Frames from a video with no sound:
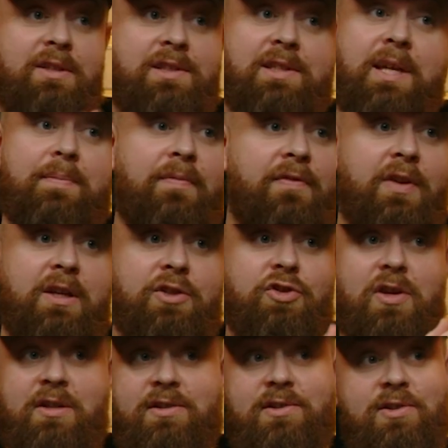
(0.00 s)
the same thing,
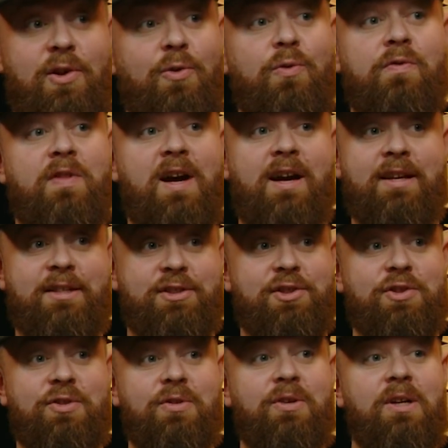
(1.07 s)
trying to solve that
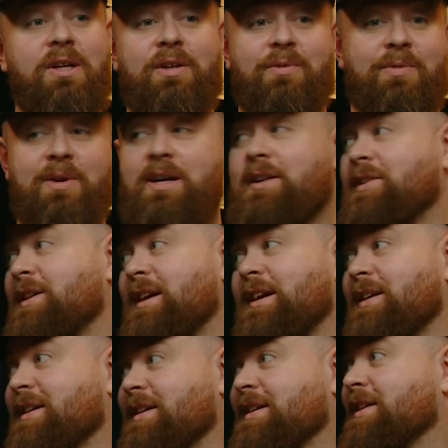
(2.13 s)
issue, where
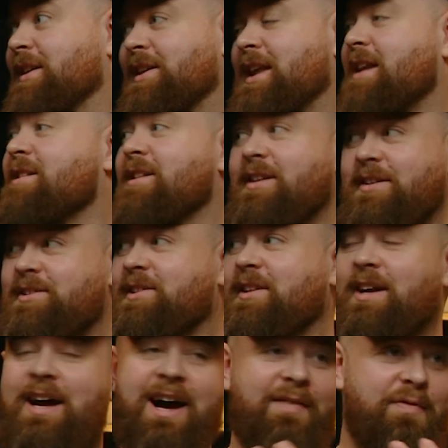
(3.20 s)
lenders
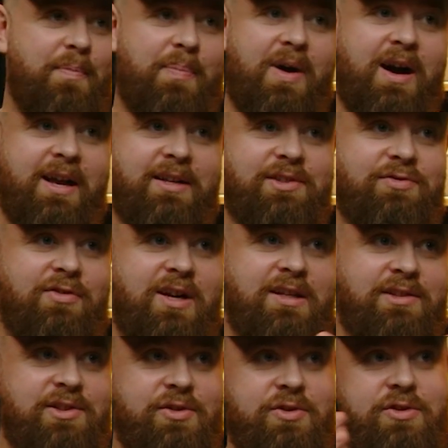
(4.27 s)
have a bias,
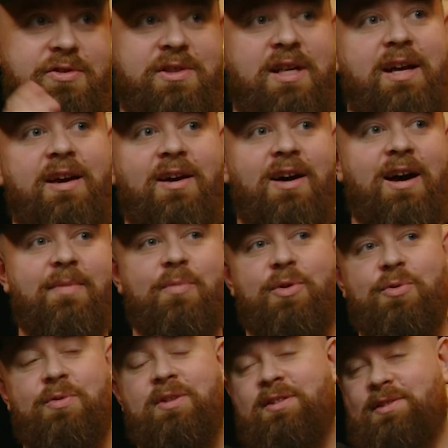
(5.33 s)
right? So use an AI
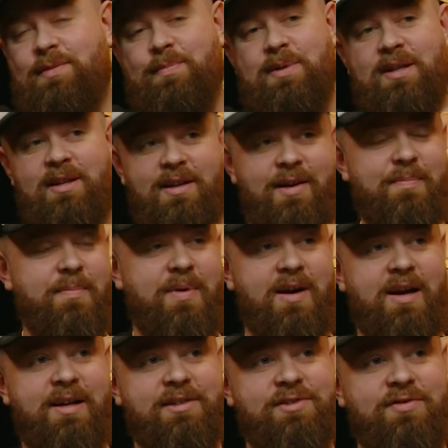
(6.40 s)
model that's completely
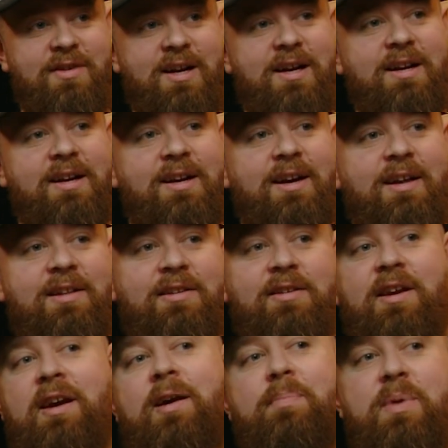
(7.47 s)
unbiased, right? And then you
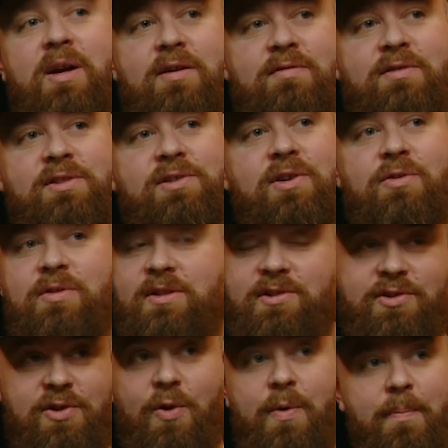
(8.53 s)
get a better result. It's
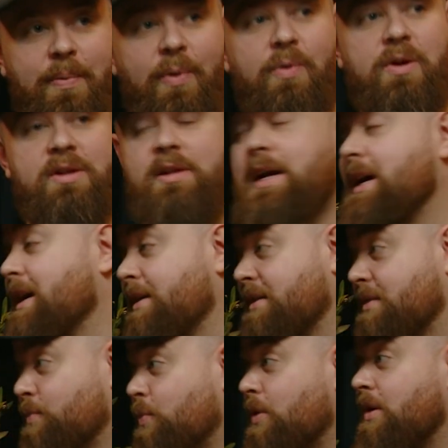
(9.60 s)
so important that
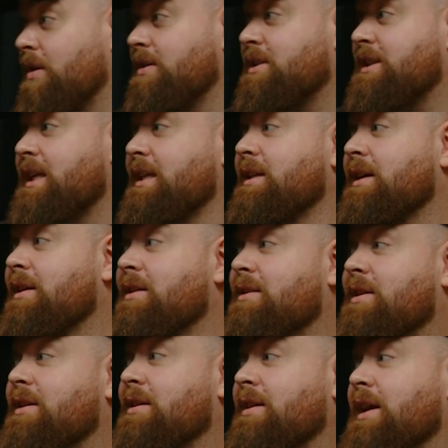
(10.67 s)
what data
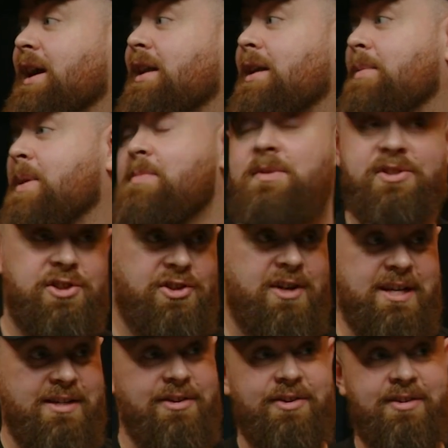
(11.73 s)
the LLM is
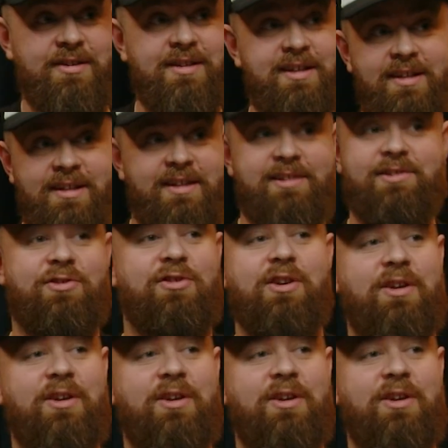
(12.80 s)
trained on is critical.